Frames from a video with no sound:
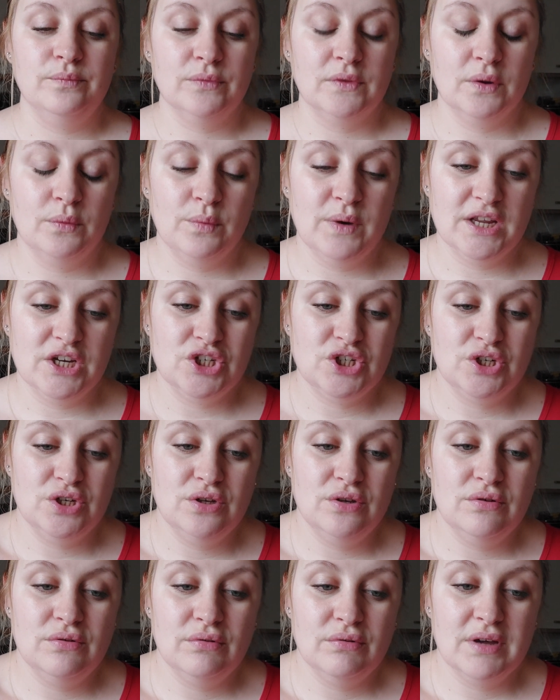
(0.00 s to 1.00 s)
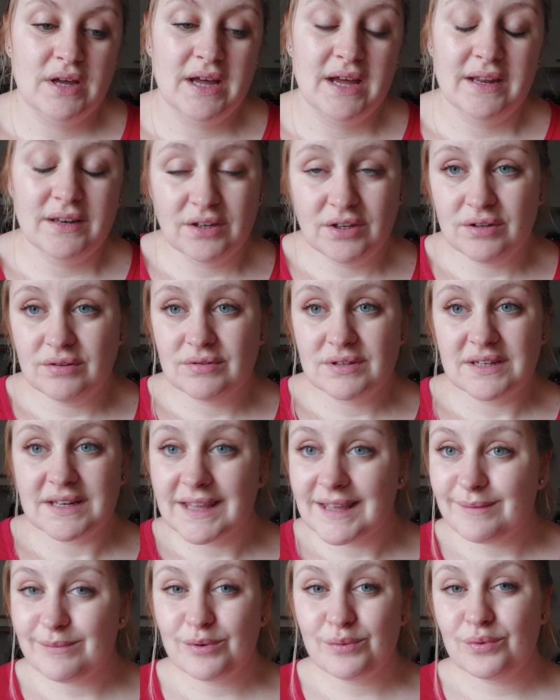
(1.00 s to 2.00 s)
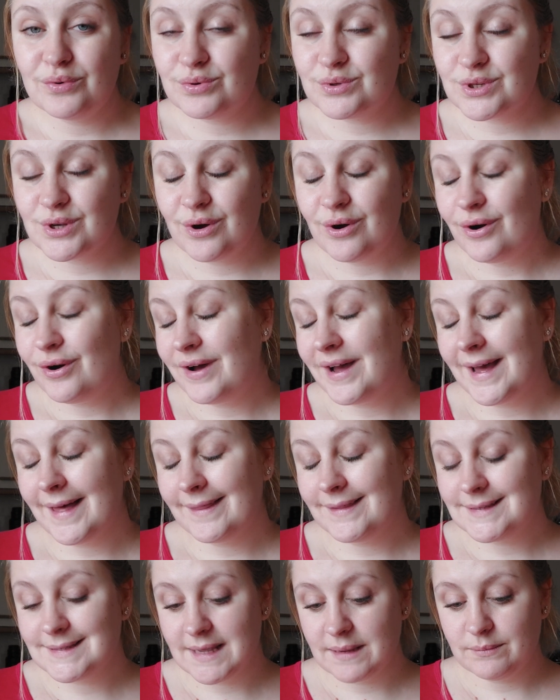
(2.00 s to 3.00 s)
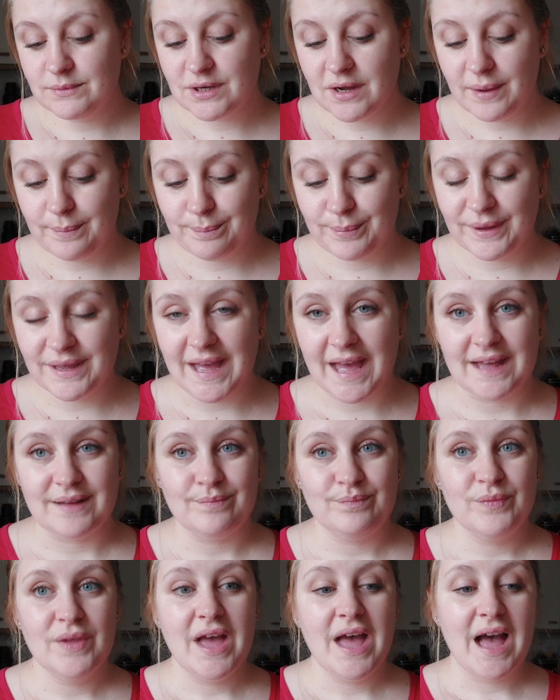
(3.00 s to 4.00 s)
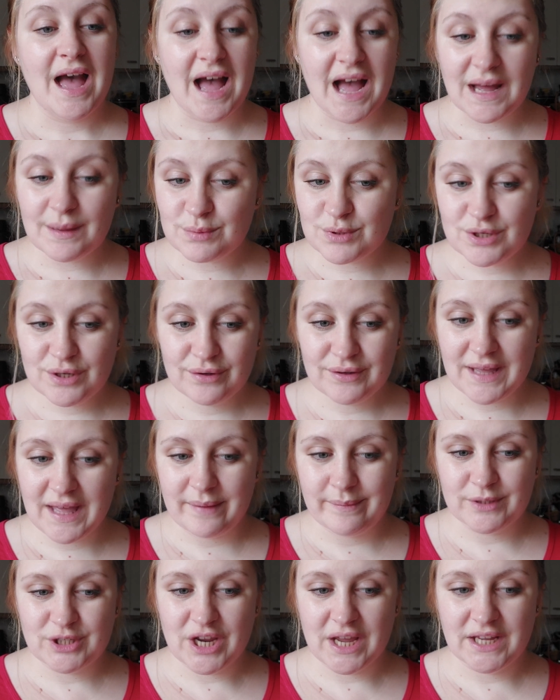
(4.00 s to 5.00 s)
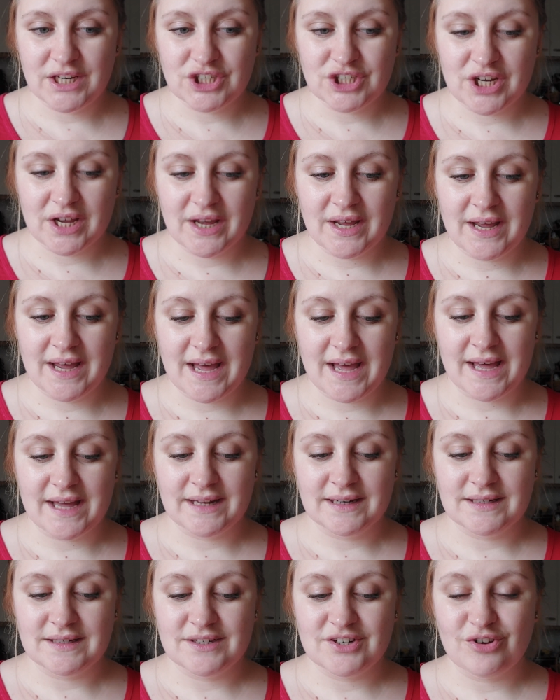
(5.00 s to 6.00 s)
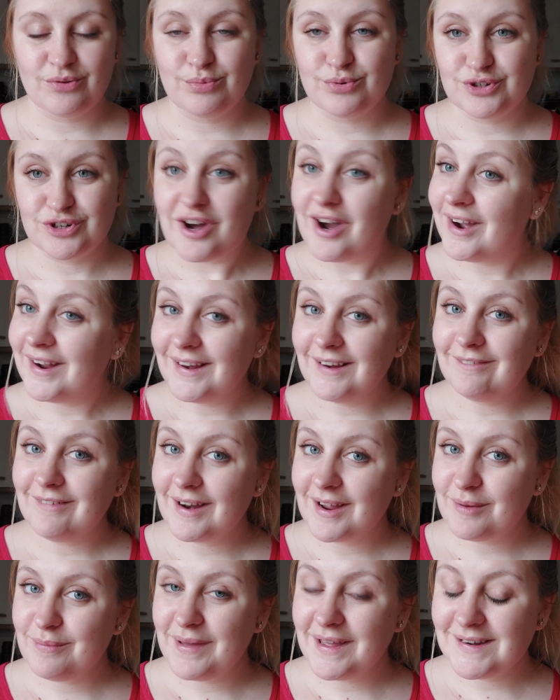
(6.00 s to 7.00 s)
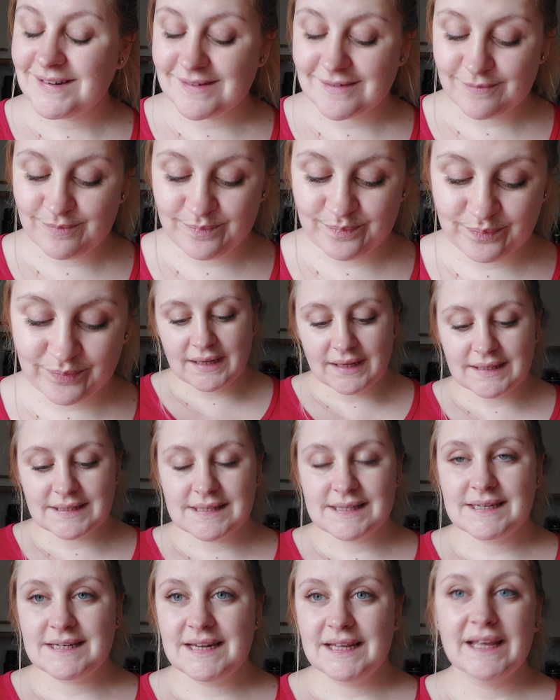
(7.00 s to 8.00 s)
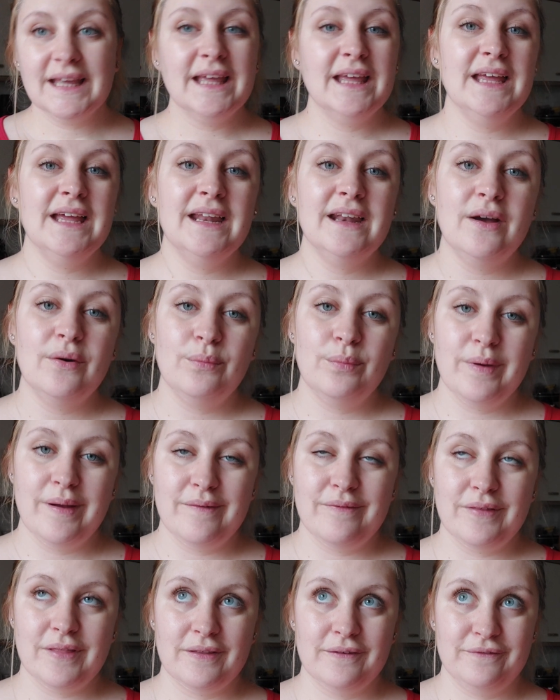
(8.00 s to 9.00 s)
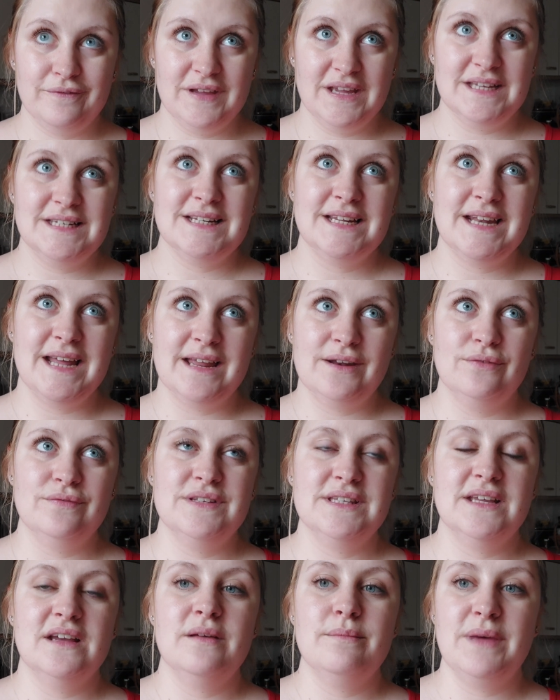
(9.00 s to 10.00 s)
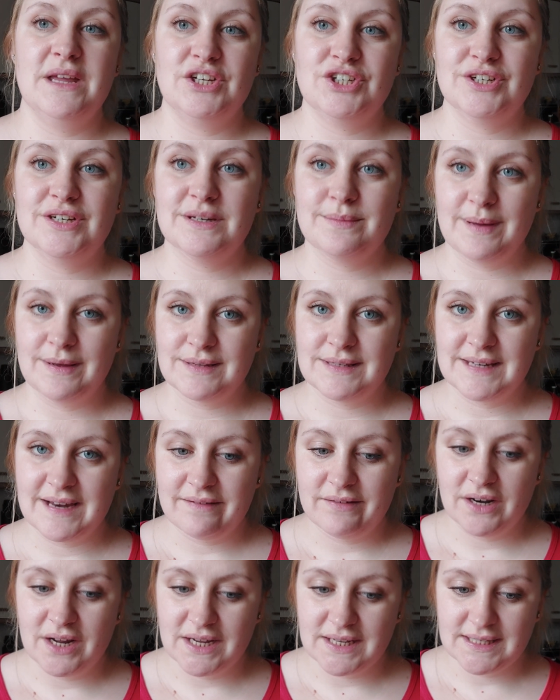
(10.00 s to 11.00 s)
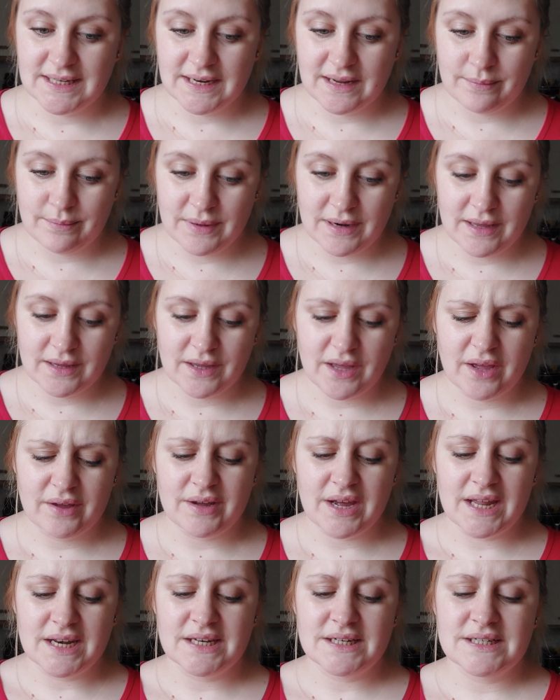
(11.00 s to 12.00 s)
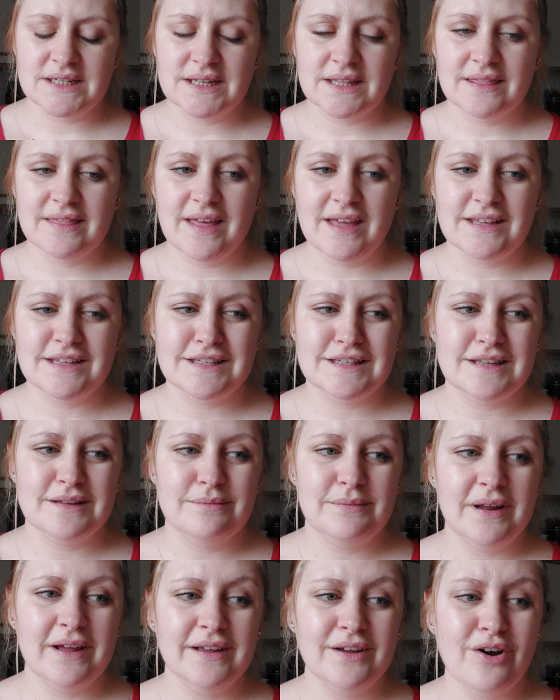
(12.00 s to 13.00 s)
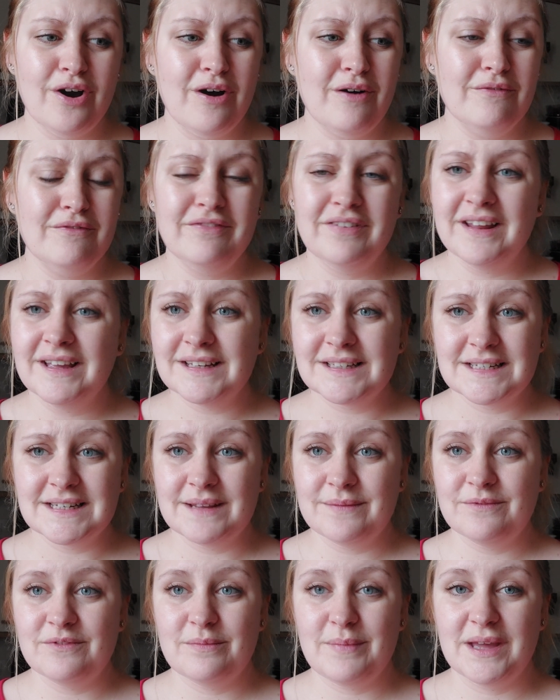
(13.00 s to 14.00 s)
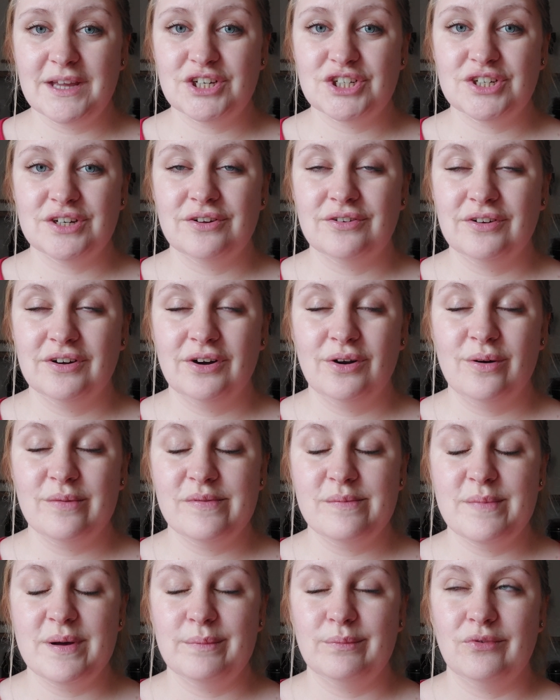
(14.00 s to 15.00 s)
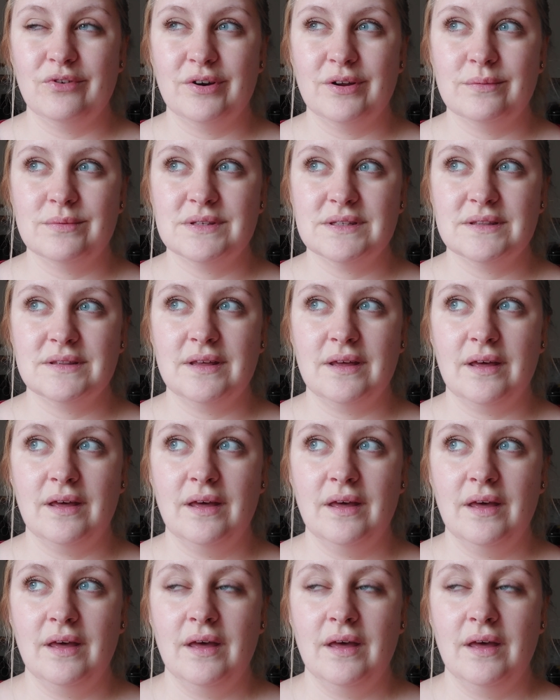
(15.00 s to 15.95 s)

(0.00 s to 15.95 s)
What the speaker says: which you can use to keep your water hot at the same time. But yeah, absolute game changer and would highly recommend. Sticking with the feeding, and obviously I mentioned about sterilising a minute ago, and there's some like conflicting information on a lot of the mum groups that